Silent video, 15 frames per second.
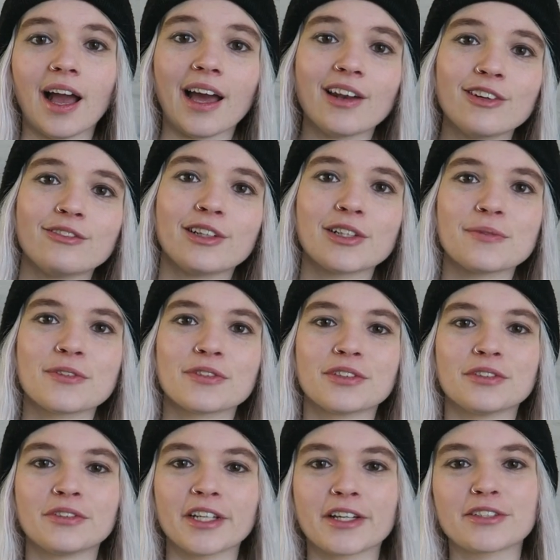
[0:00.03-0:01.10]
Hello and welcome to a
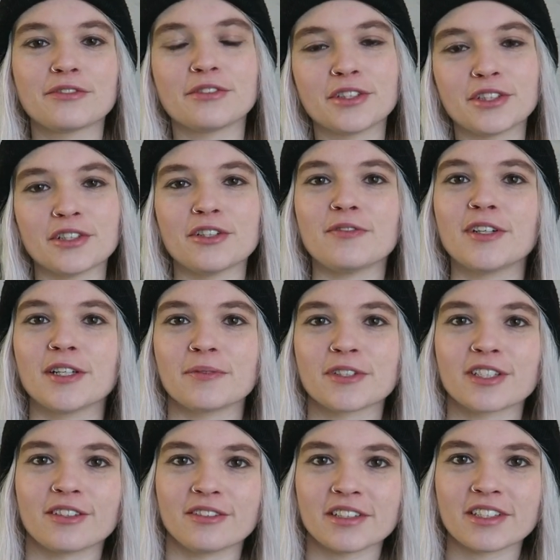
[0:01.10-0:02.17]
new reaction video. My name
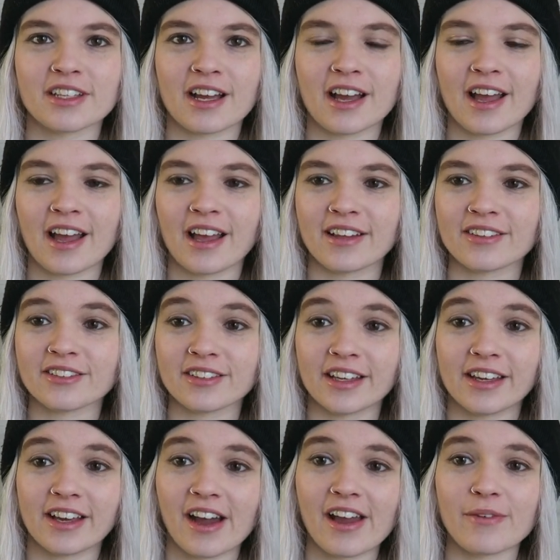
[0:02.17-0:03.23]
is Larissa and
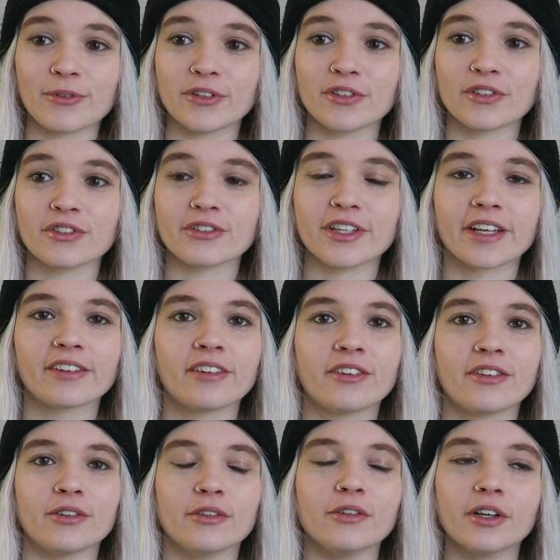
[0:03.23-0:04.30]
today I am going to react
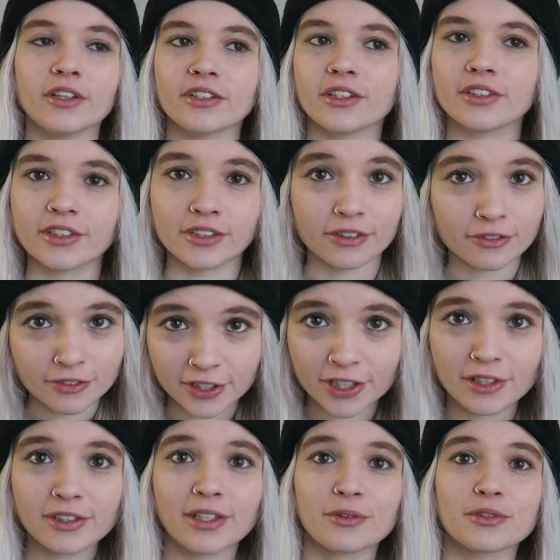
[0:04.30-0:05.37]
to another
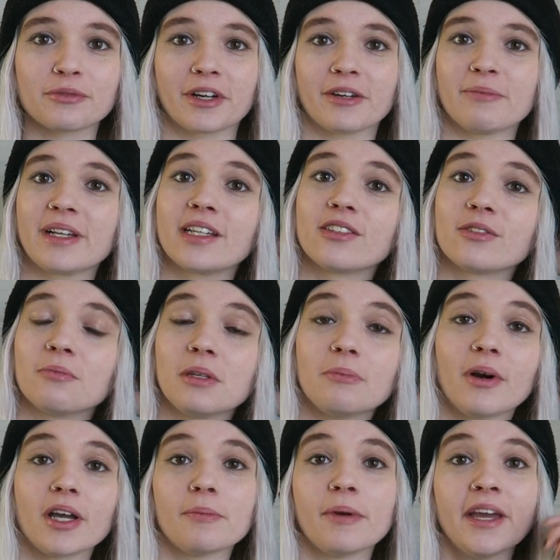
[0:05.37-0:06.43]
video that was recommended to me
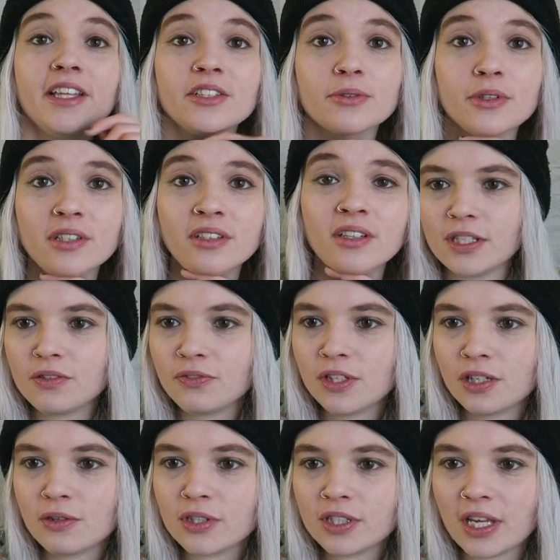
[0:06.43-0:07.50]
by a patron. This
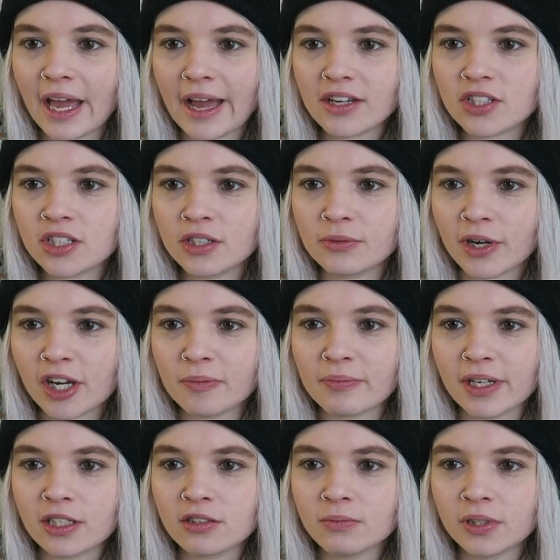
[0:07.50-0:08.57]
video was actually
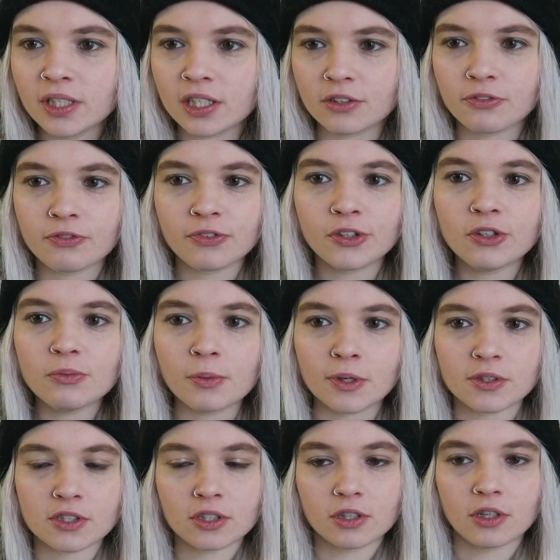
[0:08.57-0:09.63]
recommended to me like a few
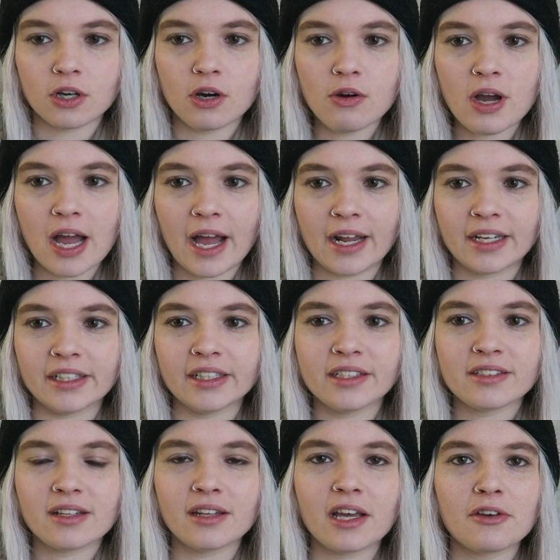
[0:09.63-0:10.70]
months ago and it
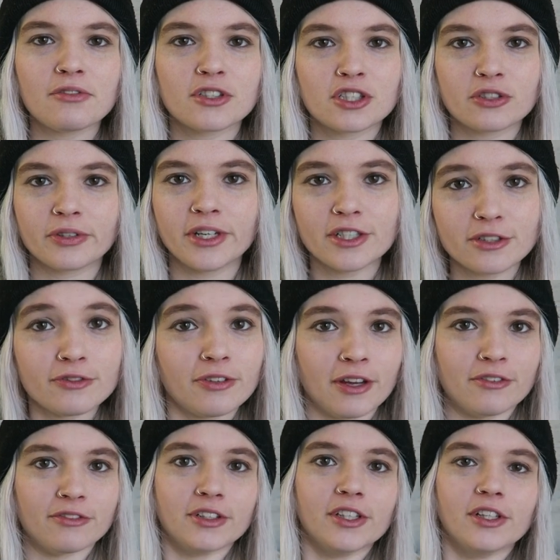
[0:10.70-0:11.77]
is a Life Strange
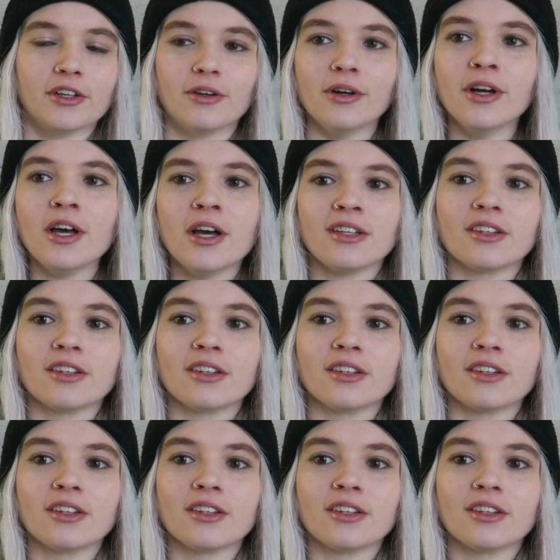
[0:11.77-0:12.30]
fan video.